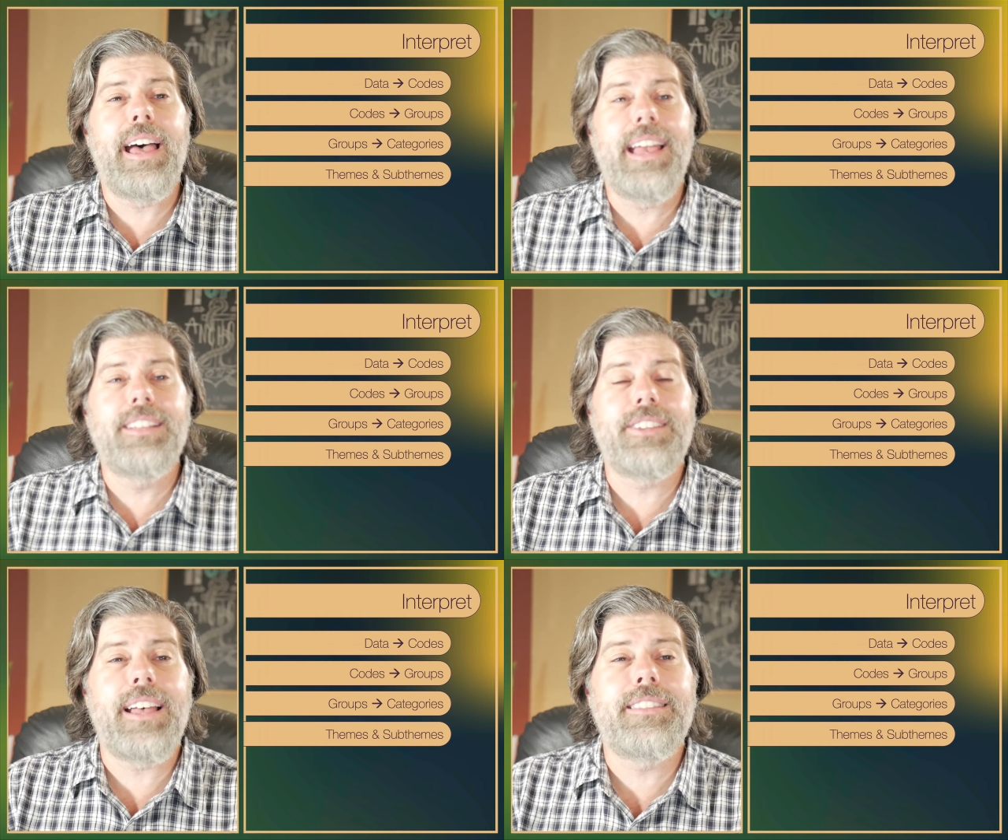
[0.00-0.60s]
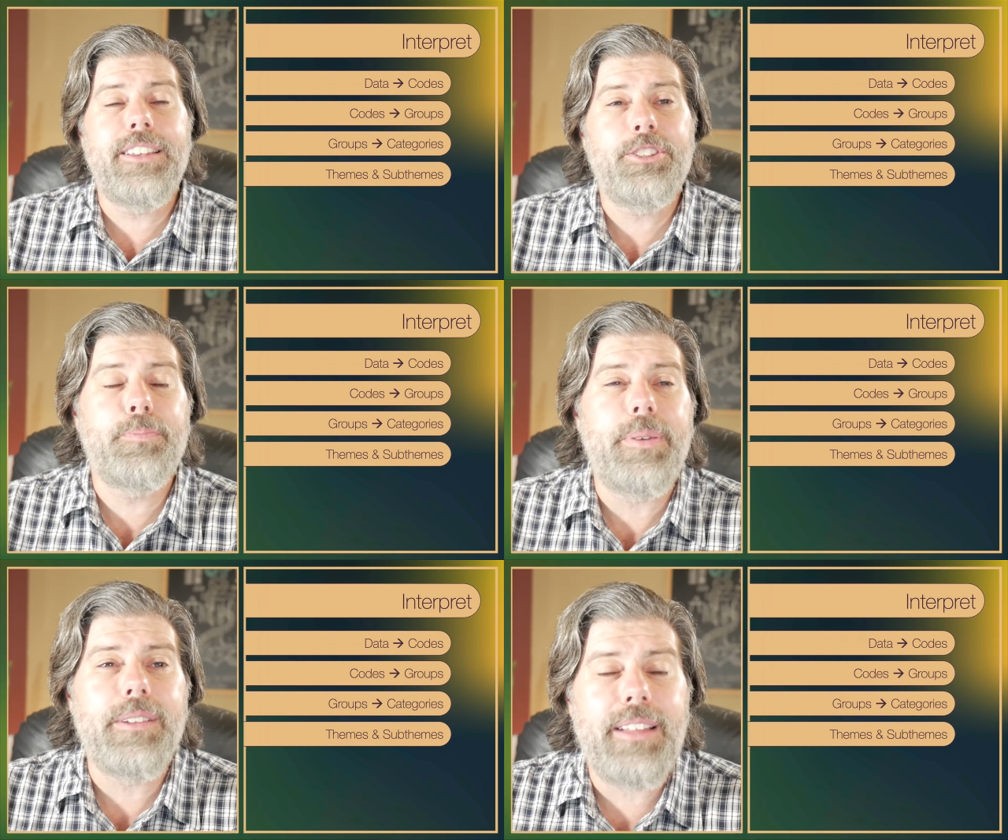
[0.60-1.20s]
it's at this
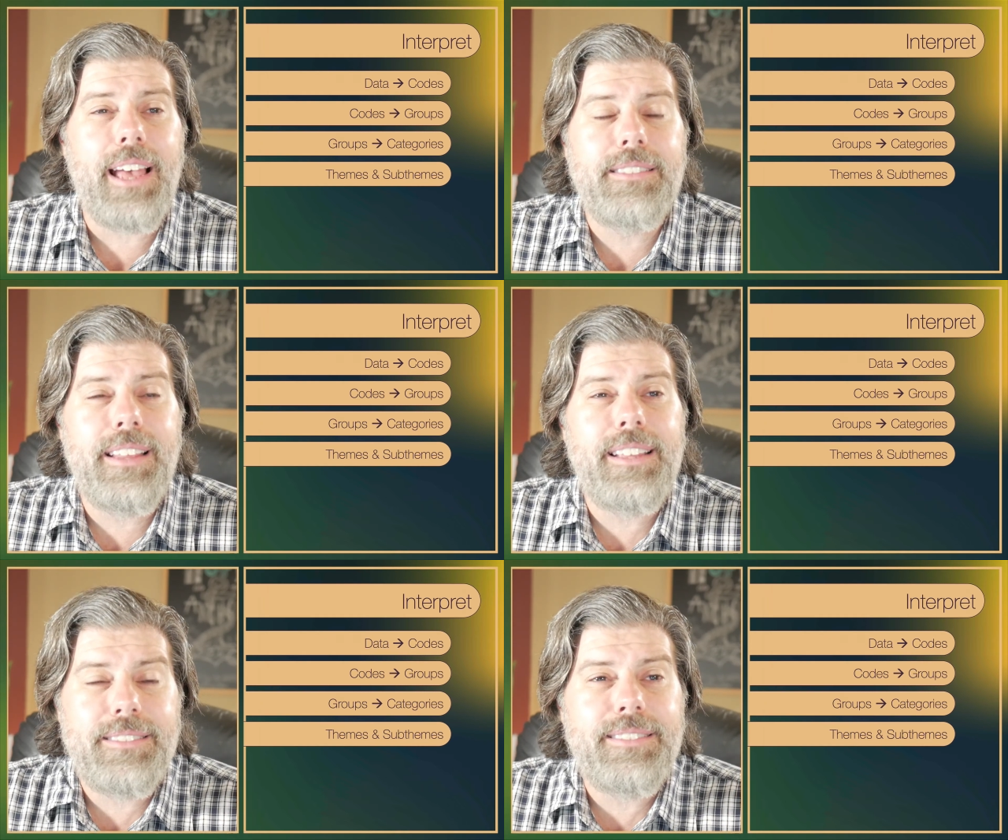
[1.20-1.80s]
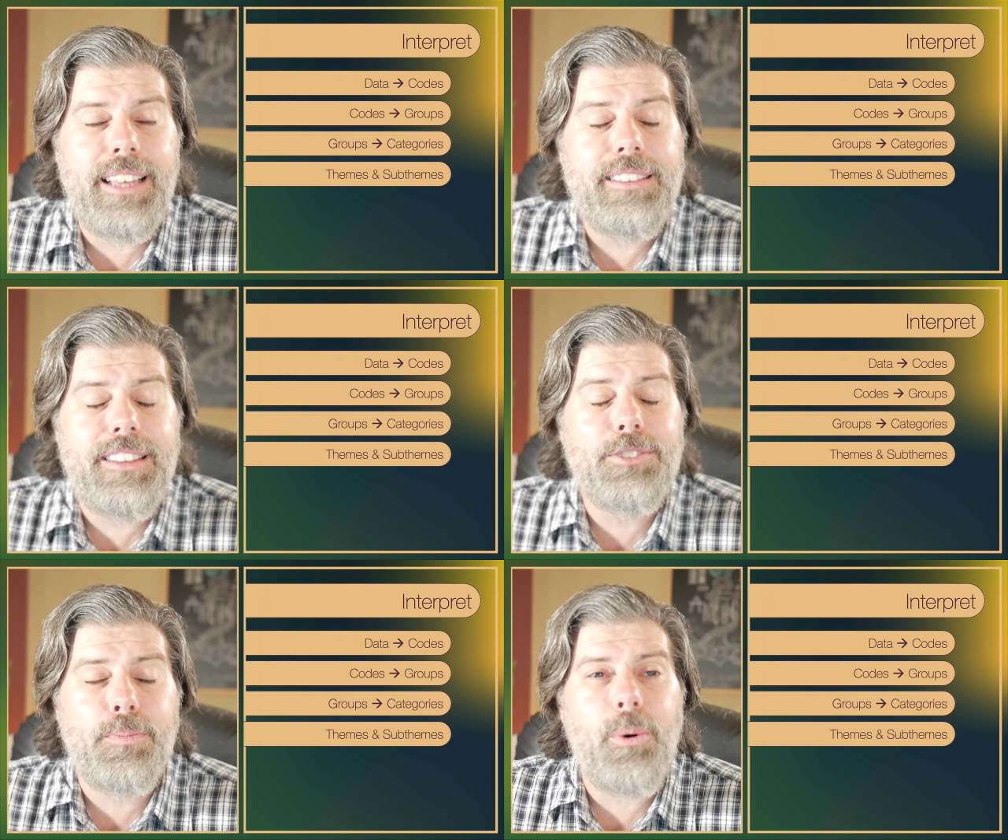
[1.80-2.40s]

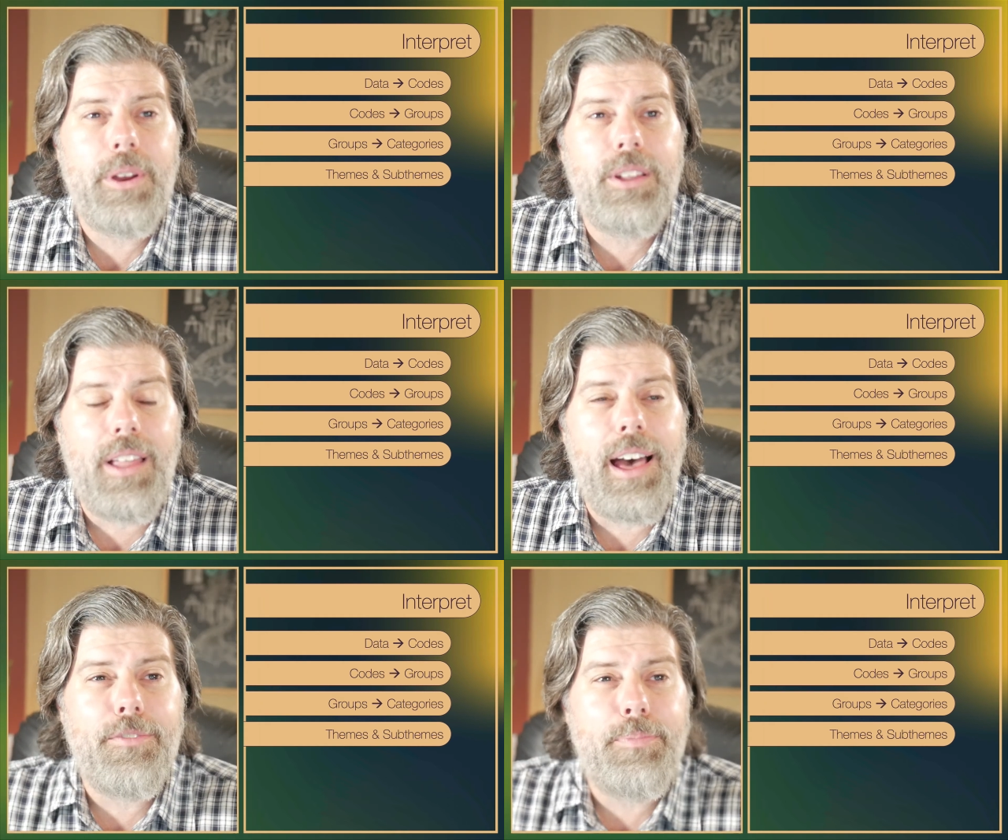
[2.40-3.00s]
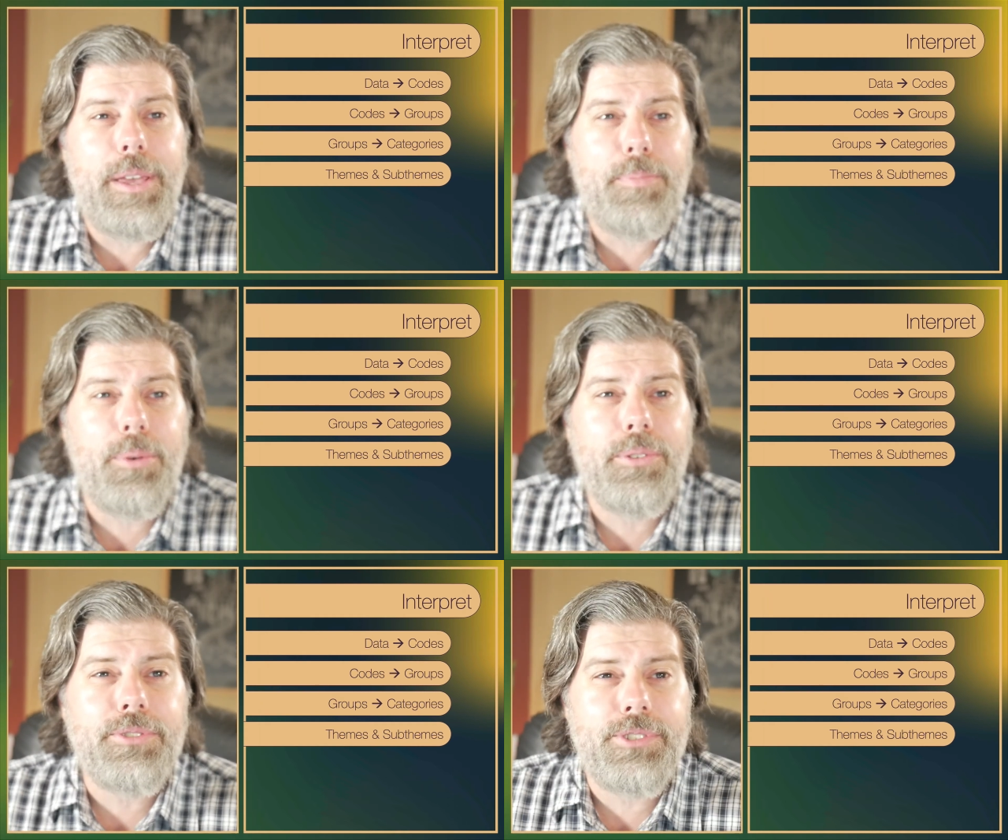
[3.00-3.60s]
point, a lot of
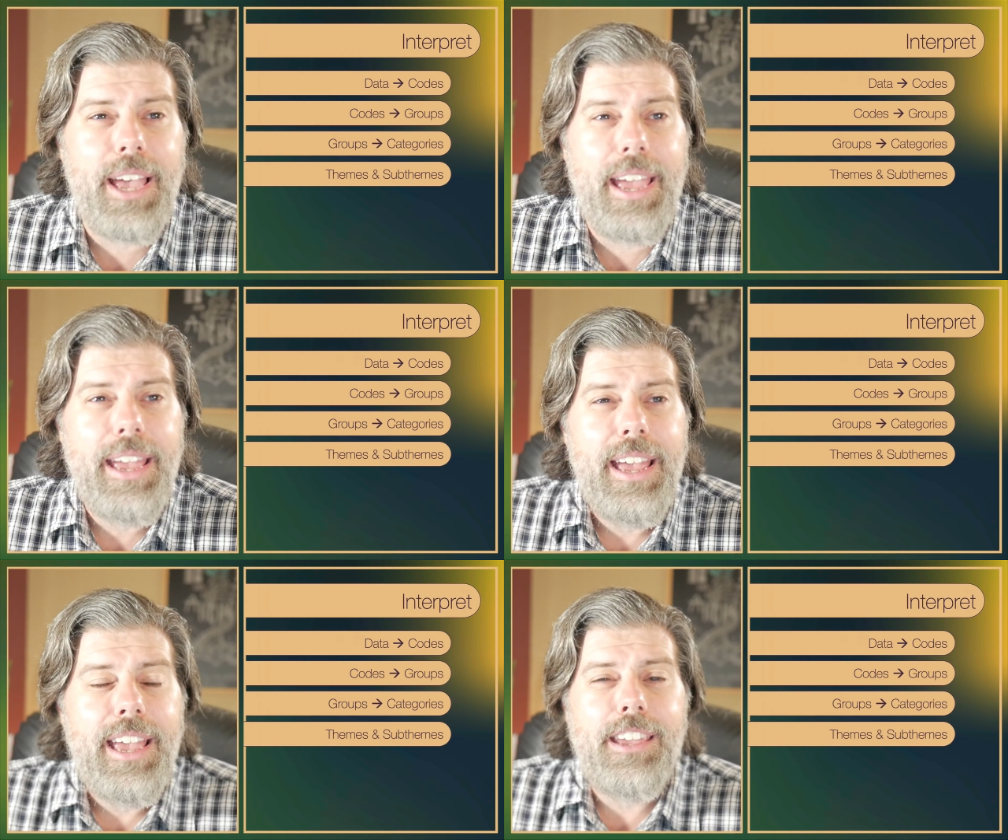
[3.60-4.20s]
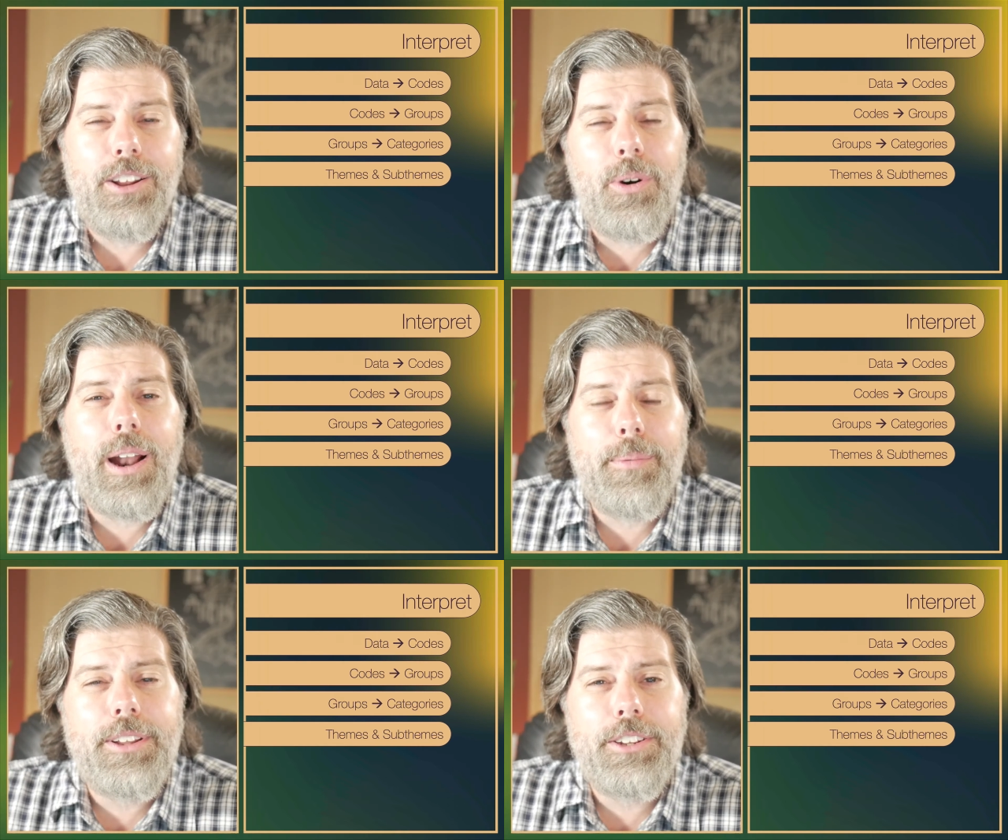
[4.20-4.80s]
people say, you know
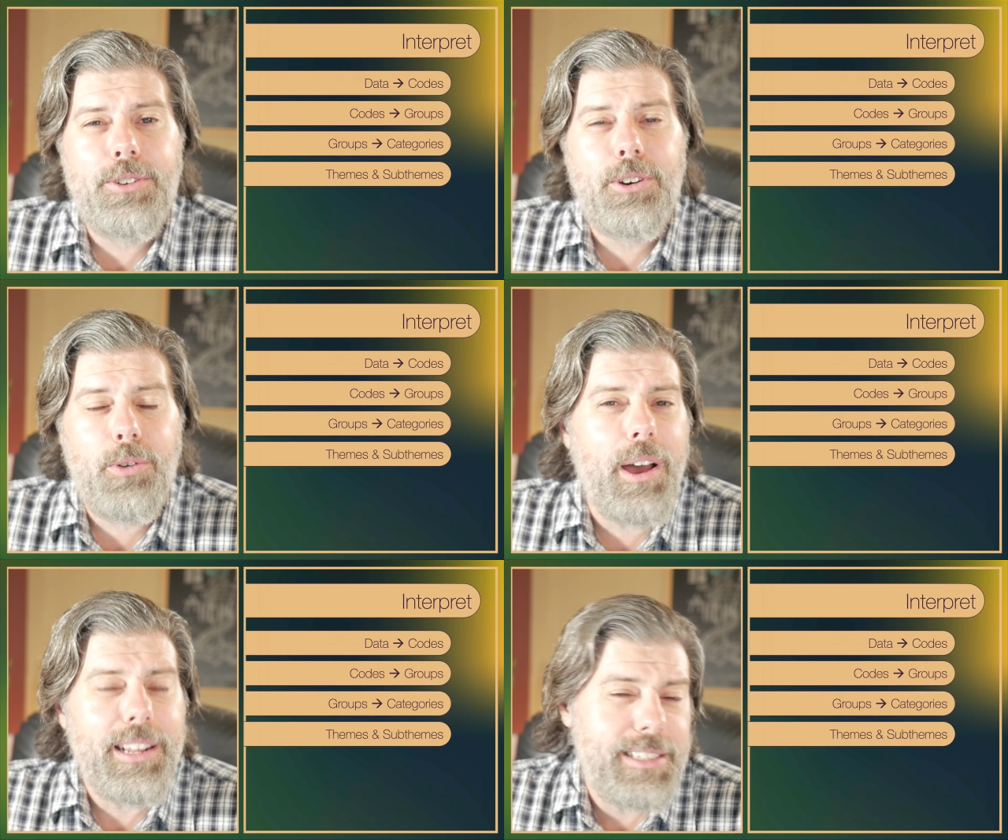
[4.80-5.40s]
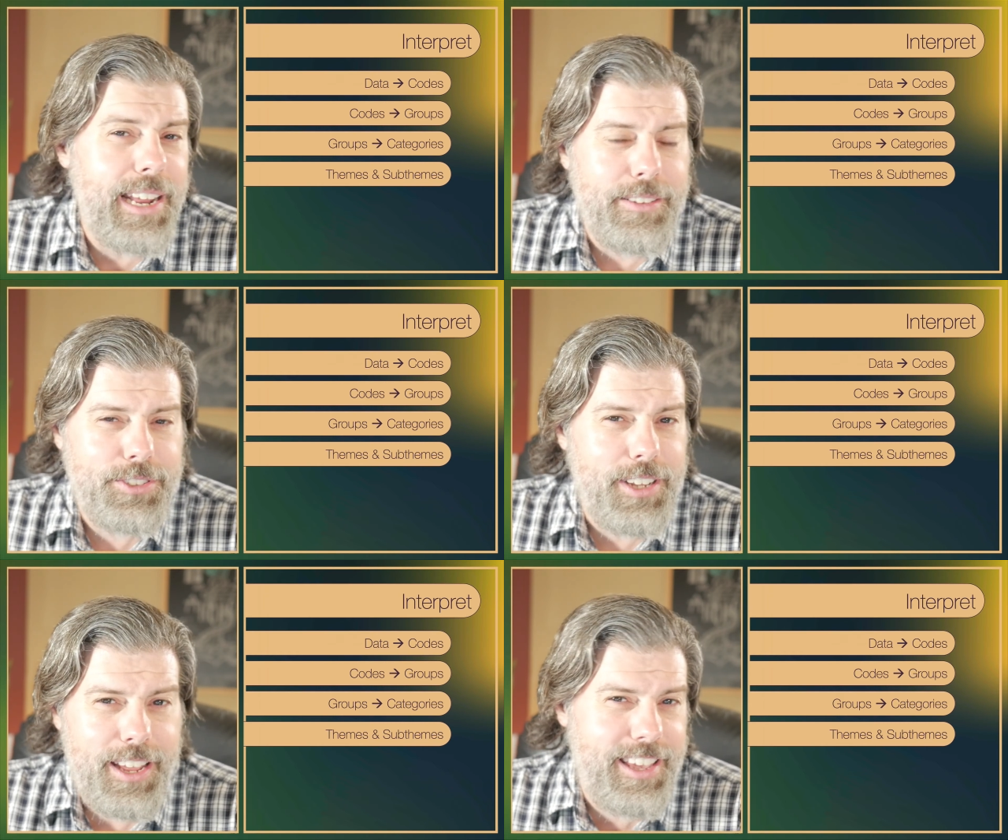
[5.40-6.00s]
what, I'm going to do a quantitative
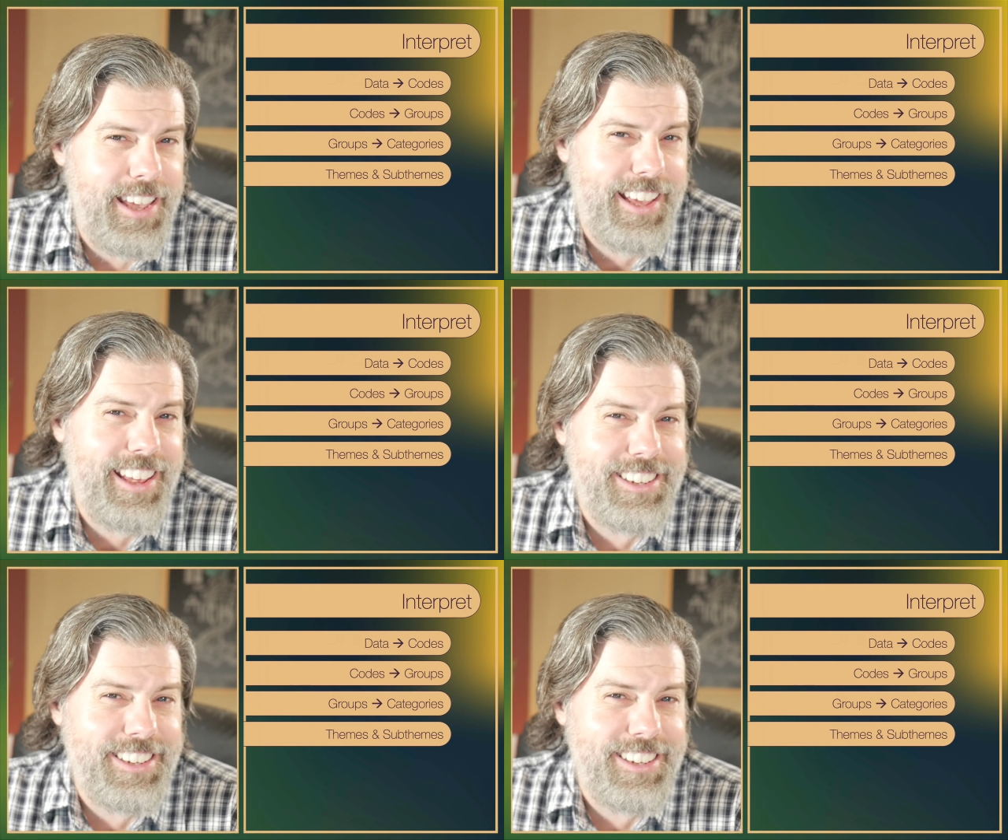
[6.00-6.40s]
study.